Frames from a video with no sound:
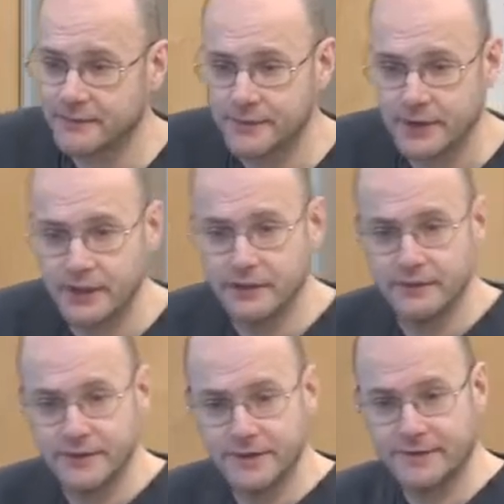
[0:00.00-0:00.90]
for
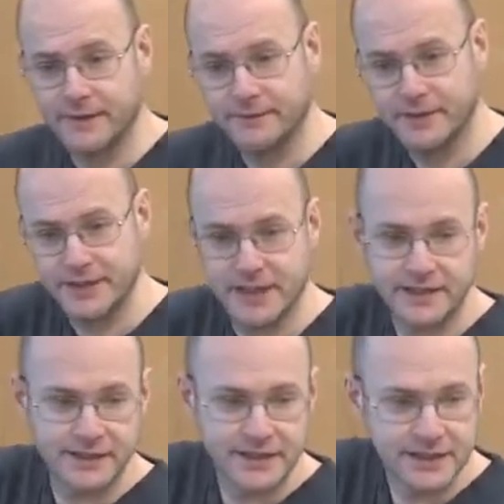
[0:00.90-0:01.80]
de-
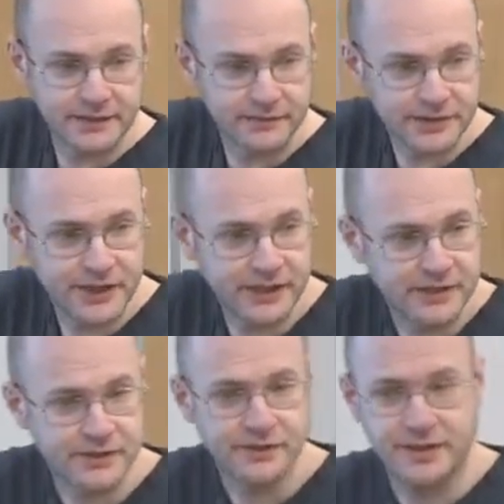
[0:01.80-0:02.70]
detecting a single
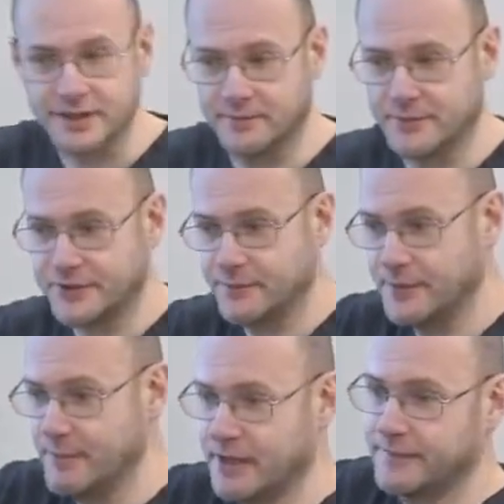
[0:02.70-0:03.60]
change, and this comes from the
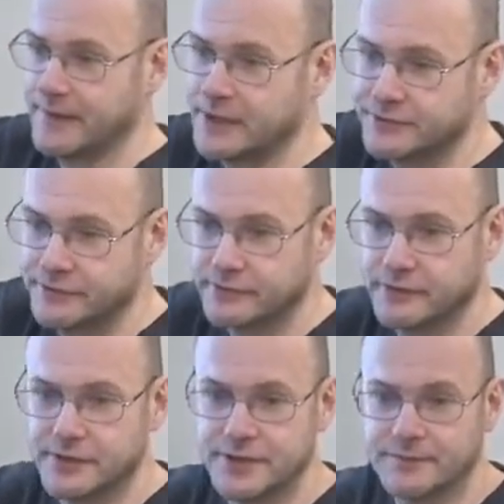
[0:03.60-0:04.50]
manufacturing
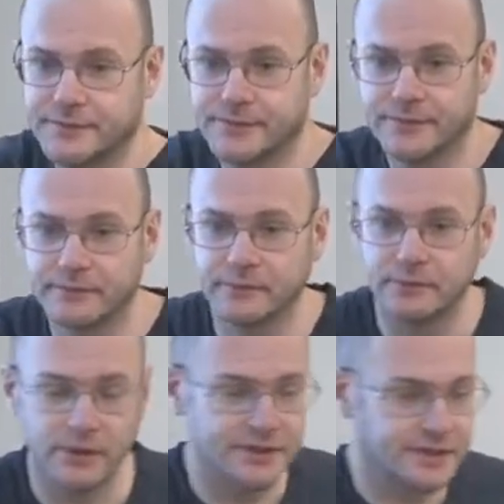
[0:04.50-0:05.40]
roots of
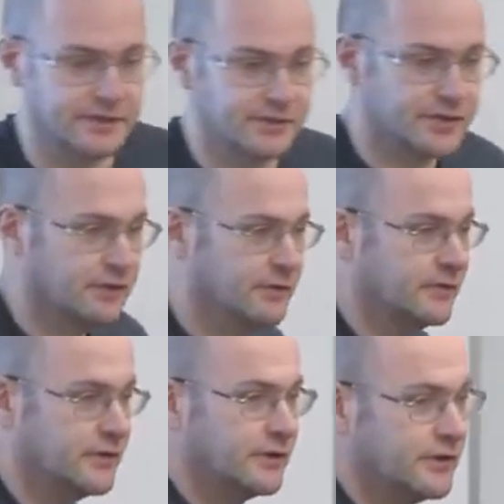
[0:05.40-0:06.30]
quality control.
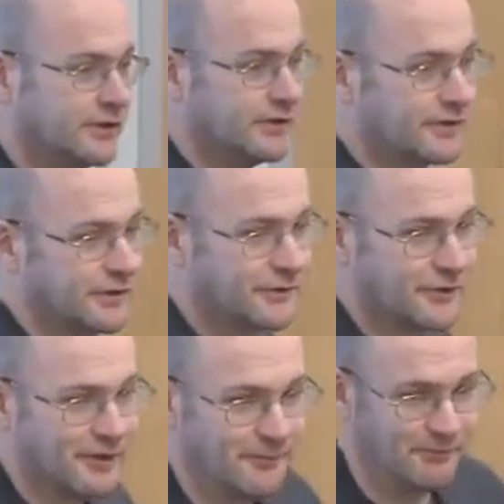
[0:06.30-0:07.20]
You know, you've got a